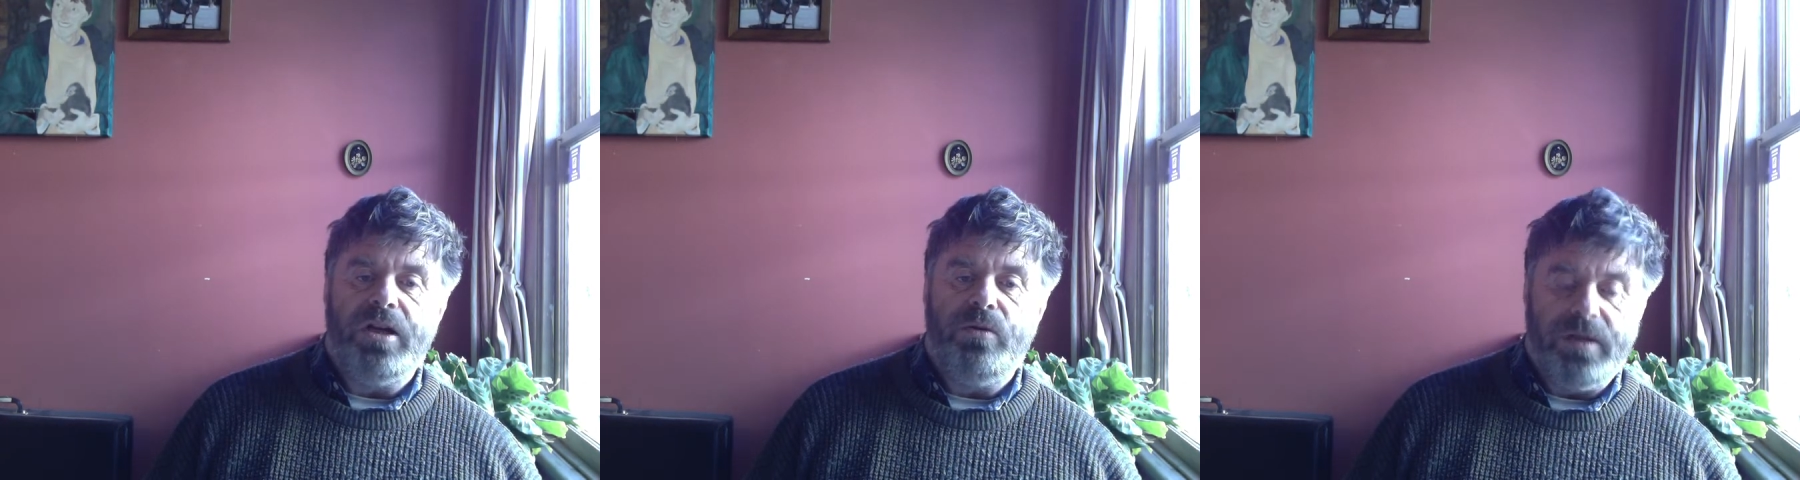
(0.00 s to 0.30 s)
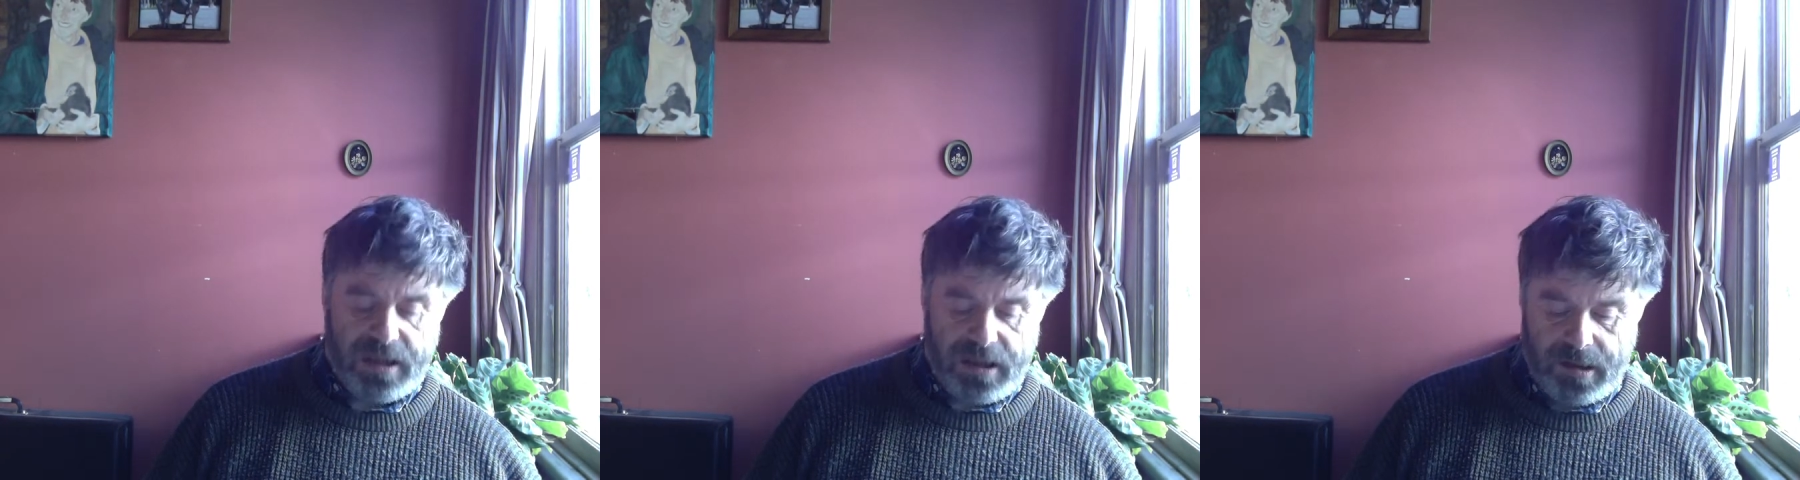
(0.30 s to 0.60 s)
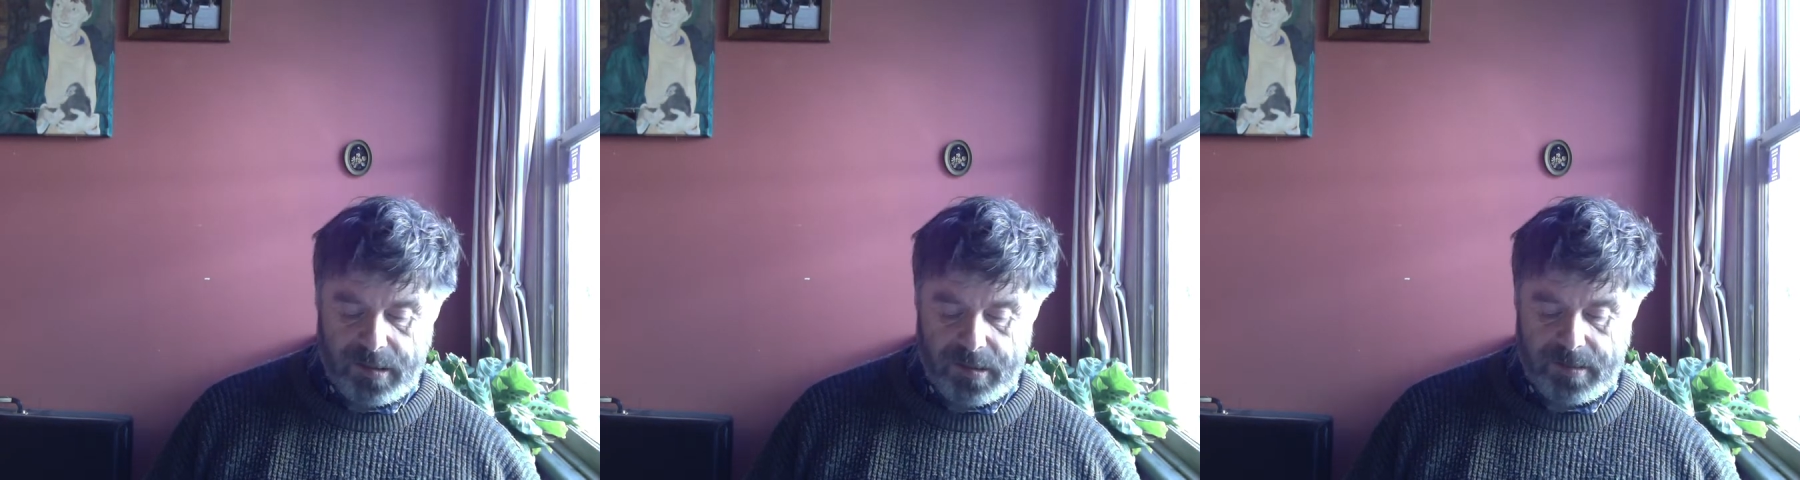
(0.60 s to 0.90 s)
Twitter,
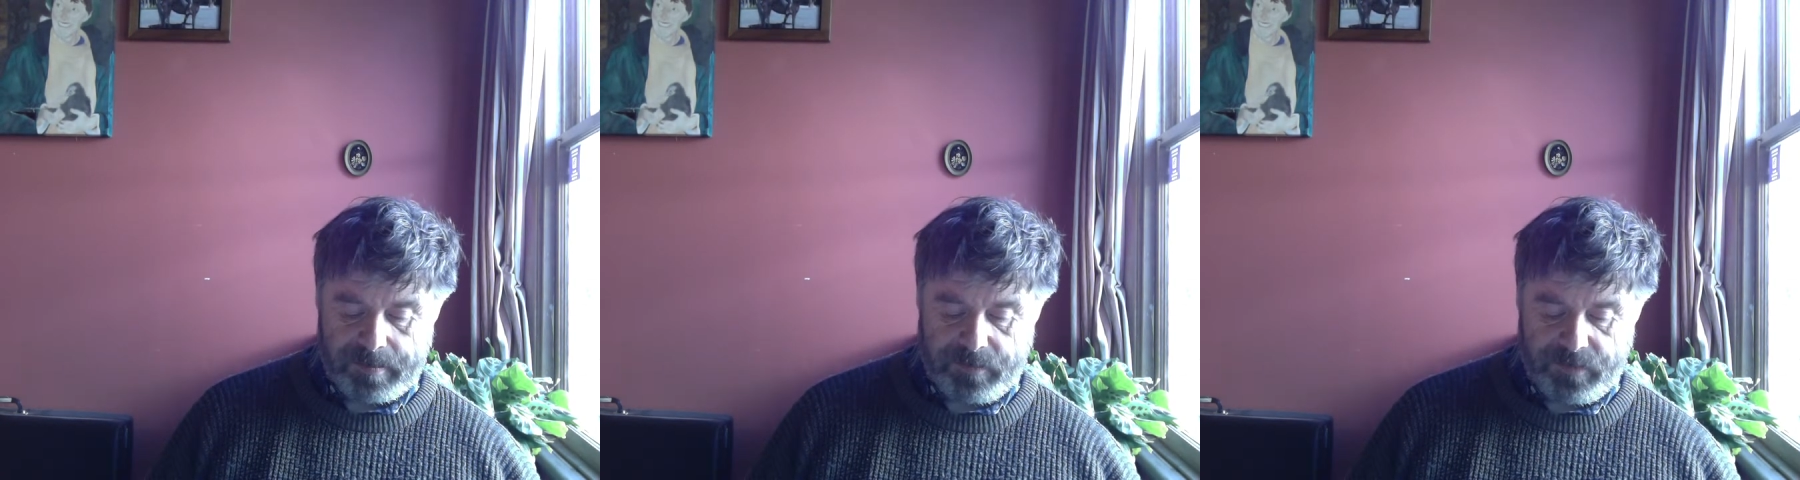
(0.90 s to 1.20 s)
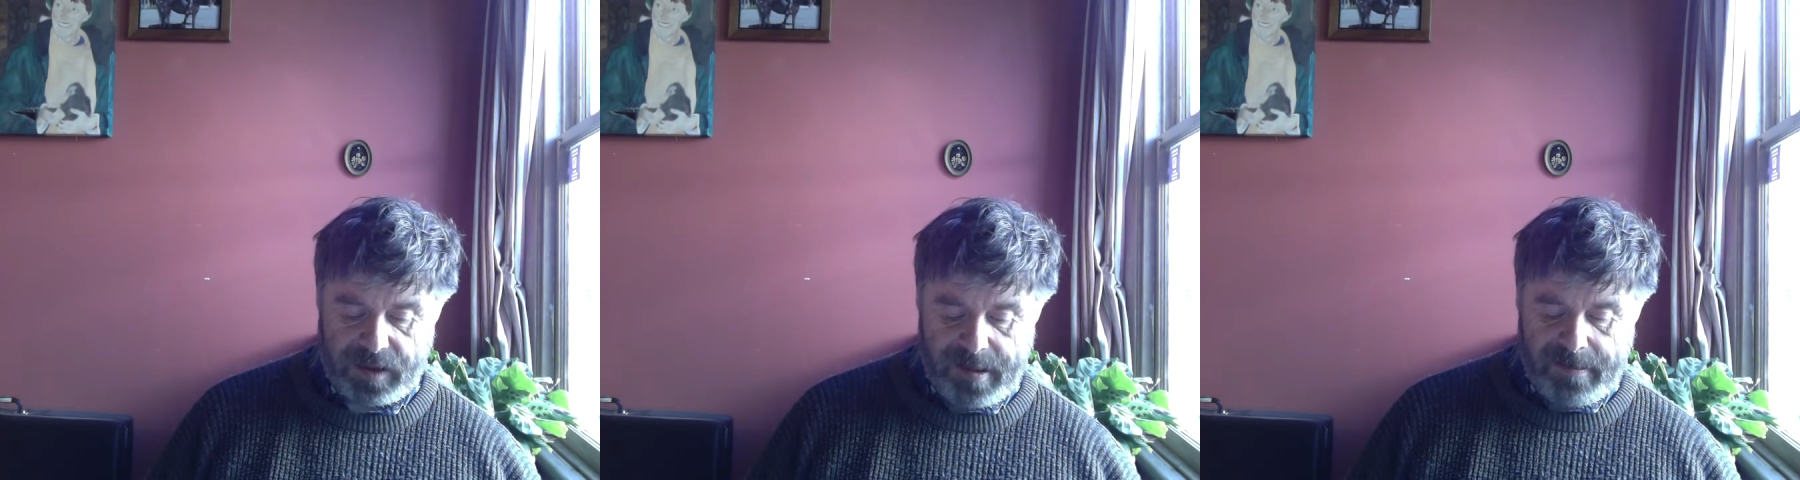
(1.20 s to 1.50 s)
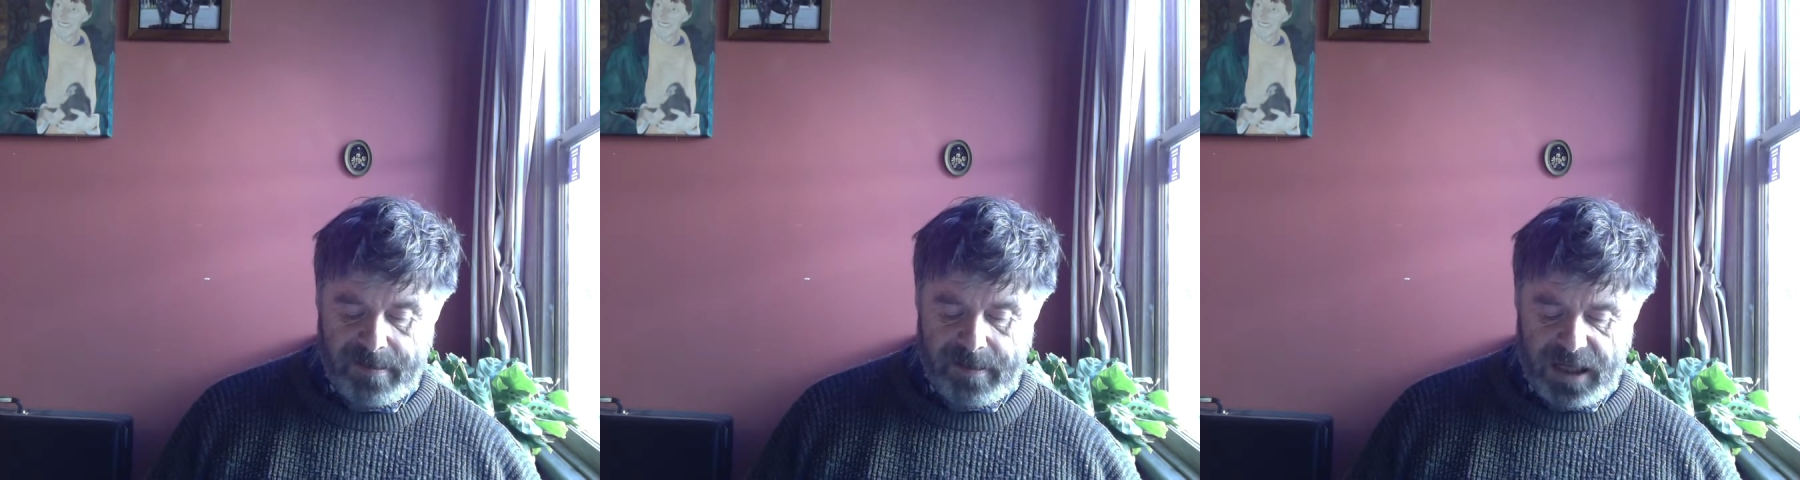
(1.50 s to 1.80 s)

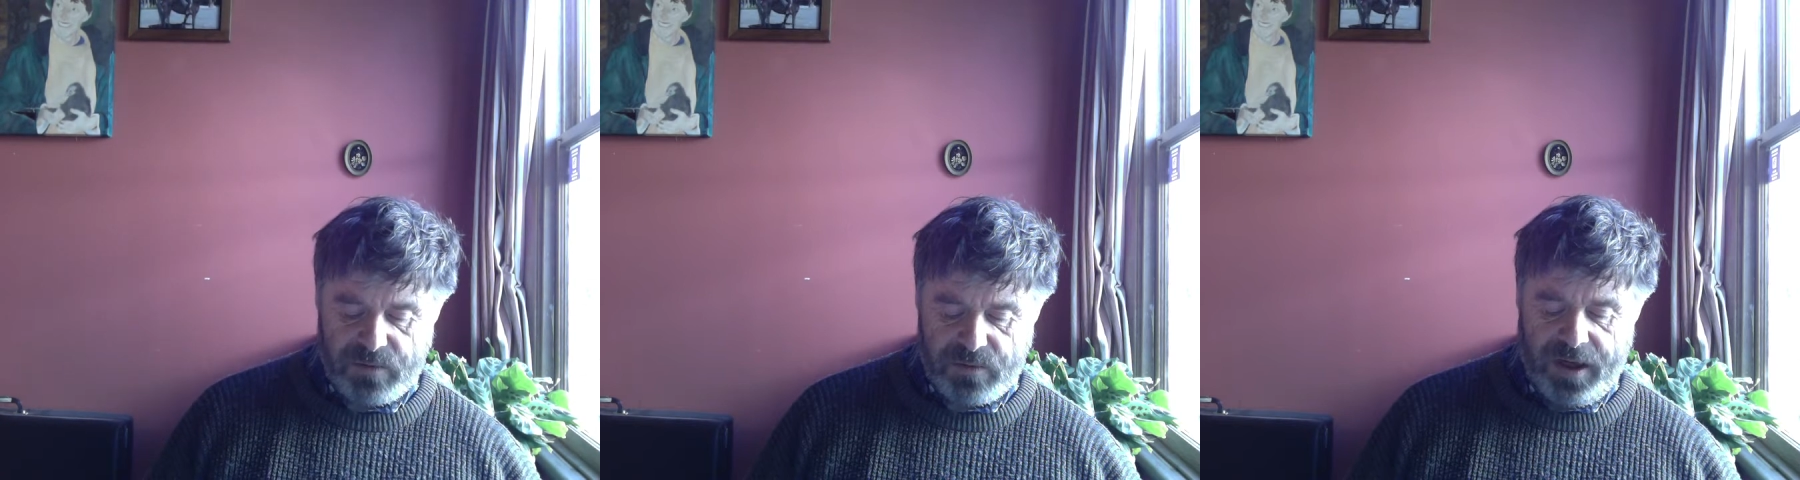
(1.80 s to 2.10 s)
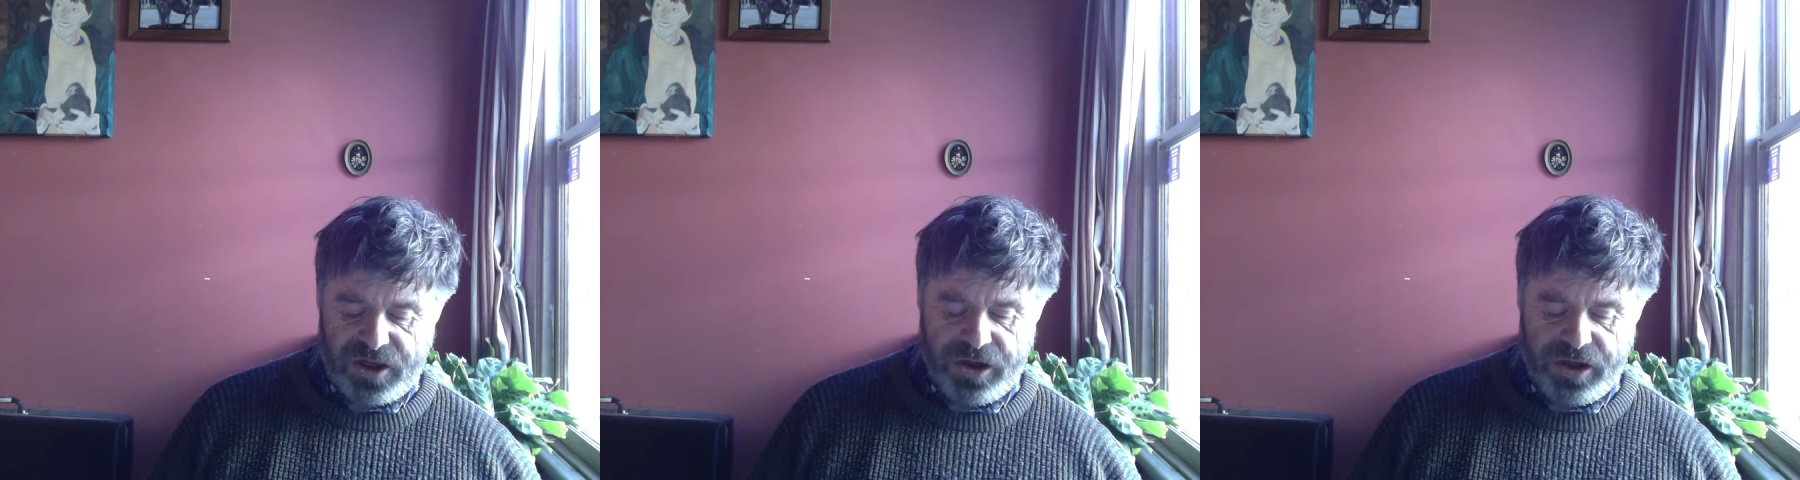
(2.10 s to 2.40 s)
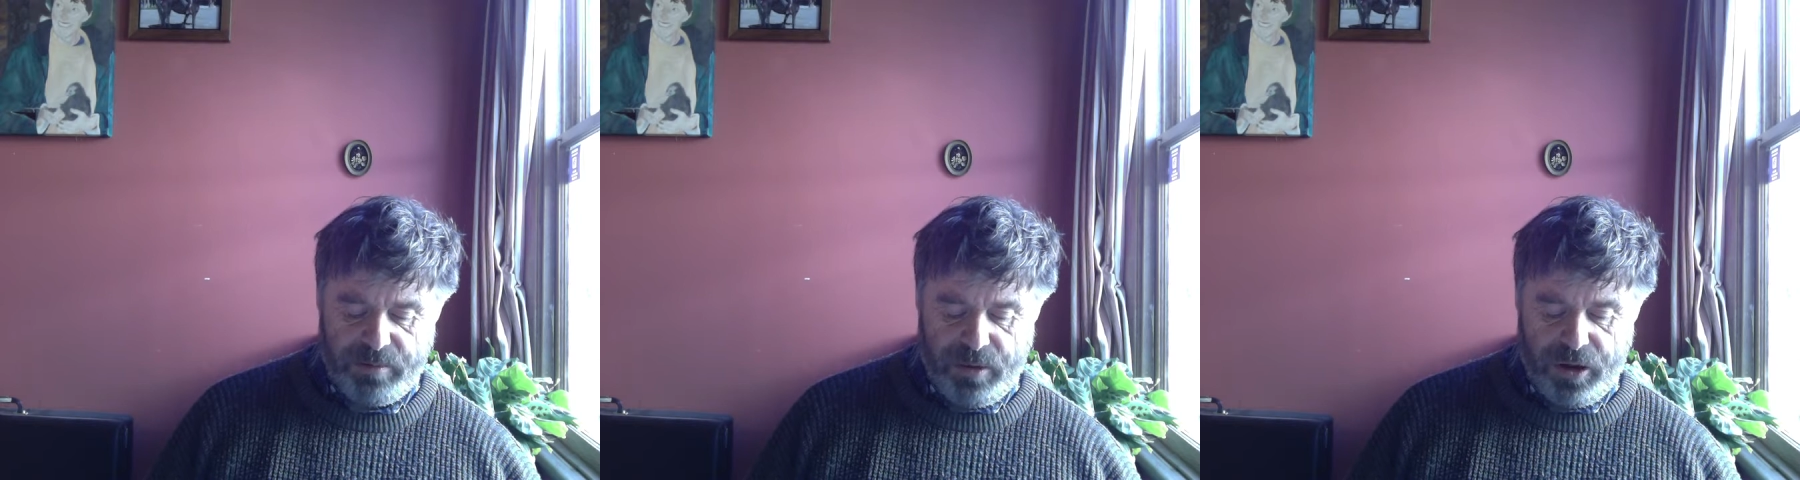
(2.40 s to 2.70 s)
as well as on
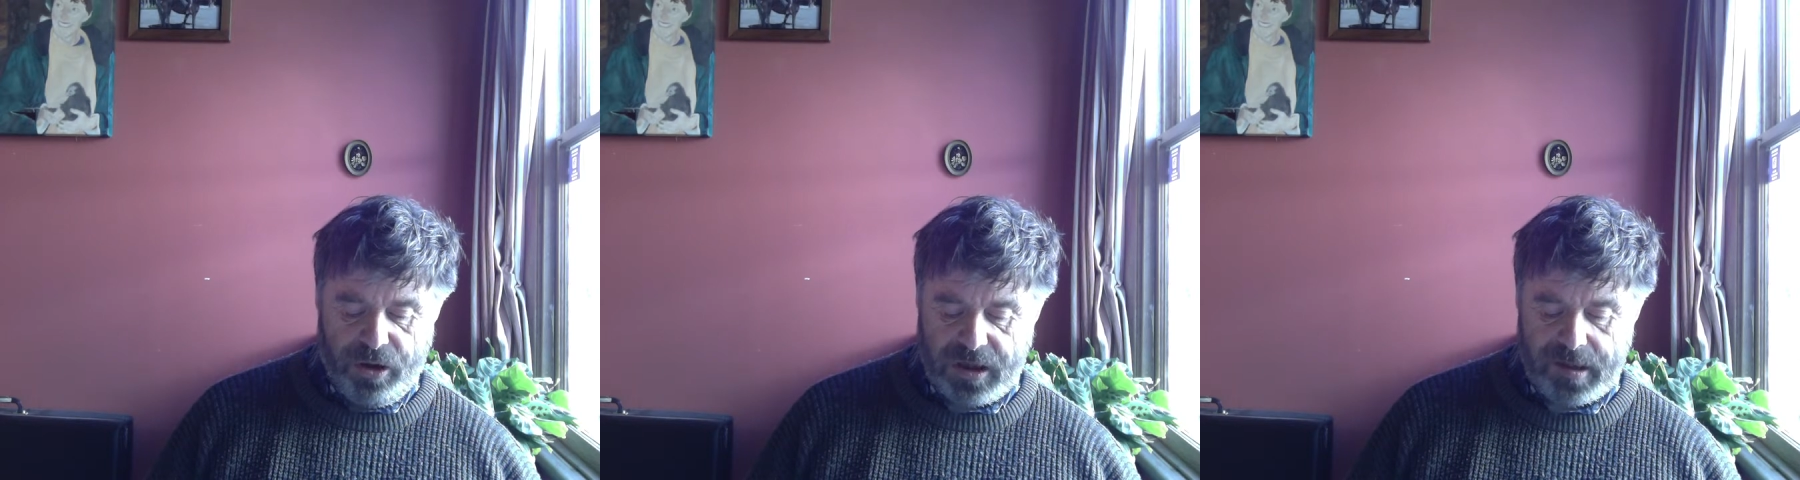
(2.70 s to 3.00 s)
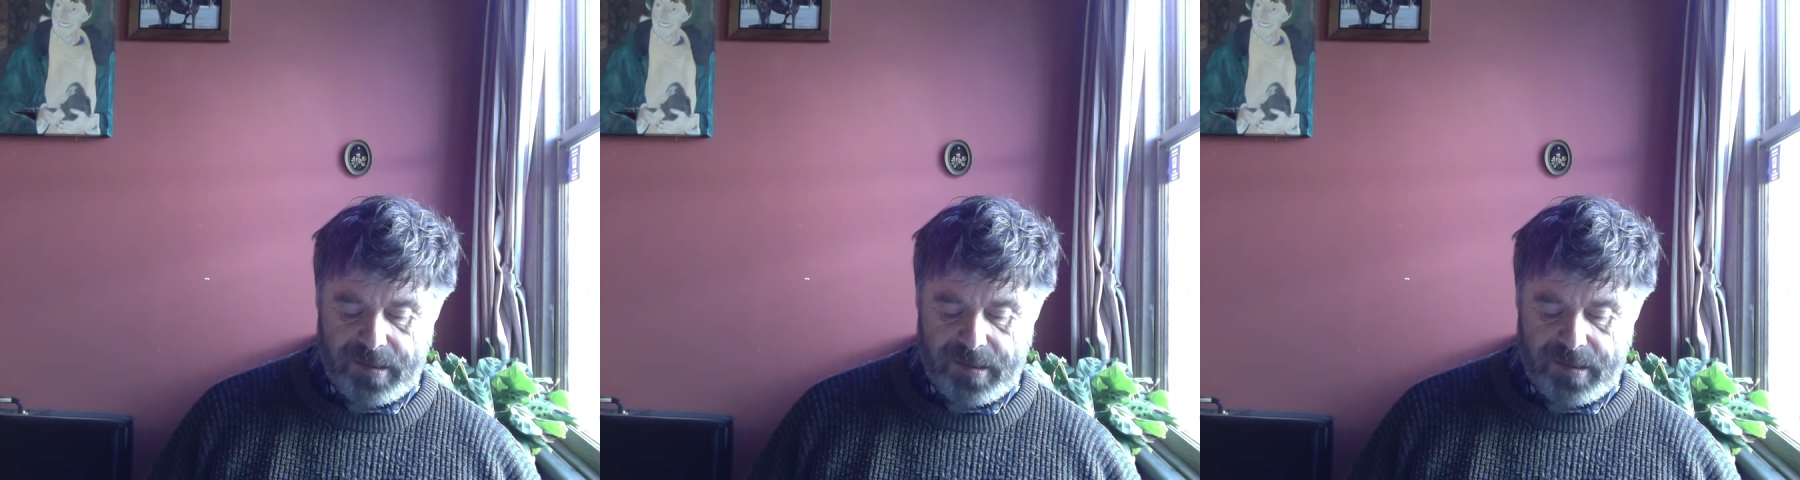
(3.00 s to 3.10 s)
the blog.